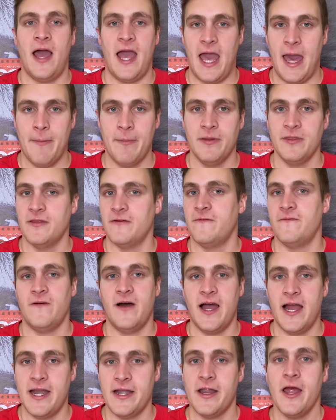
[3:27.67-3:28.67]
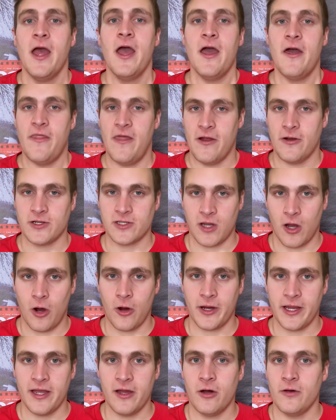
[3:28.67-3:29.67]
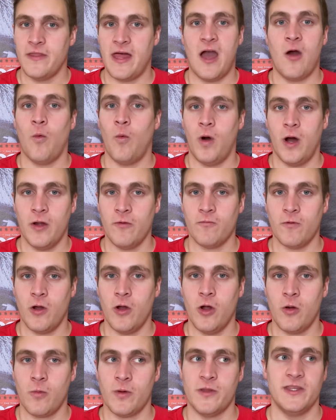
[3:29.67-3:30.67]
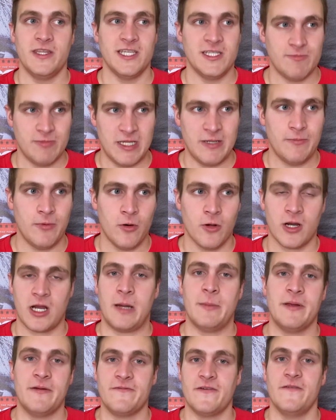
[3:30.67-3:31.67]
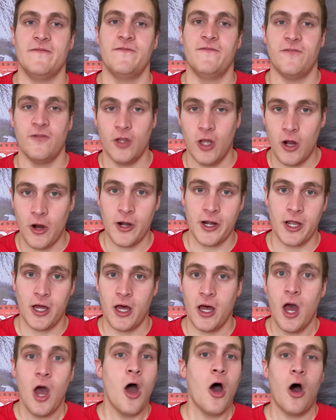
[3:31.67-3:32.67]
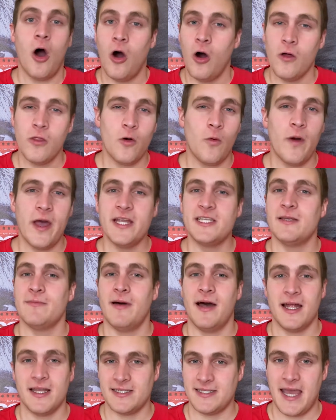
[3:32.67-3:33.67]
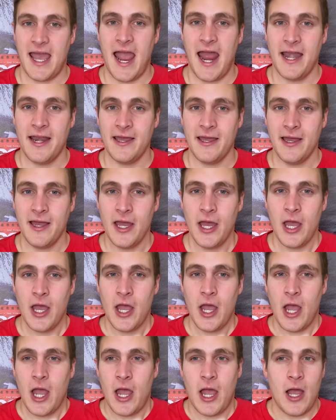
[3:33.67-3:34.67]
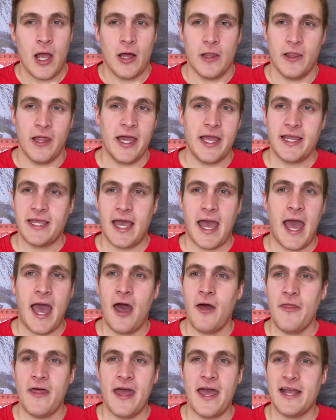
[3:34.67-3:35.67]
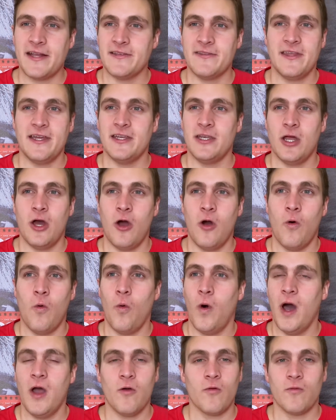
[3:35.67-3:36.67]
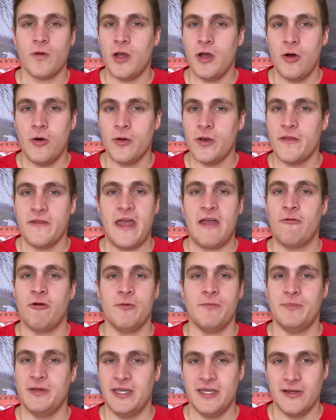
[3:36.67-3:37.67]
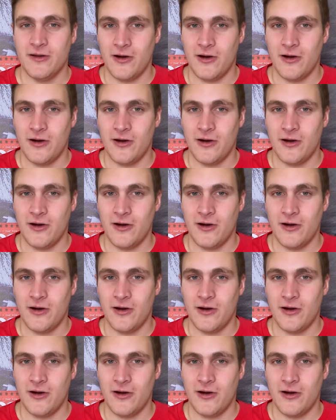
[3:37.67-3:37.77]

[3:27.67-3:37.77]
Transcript: happen to find their target on that one road when these people are coming from Florida all the way to Montana. Like, how the heck did they know what road they would be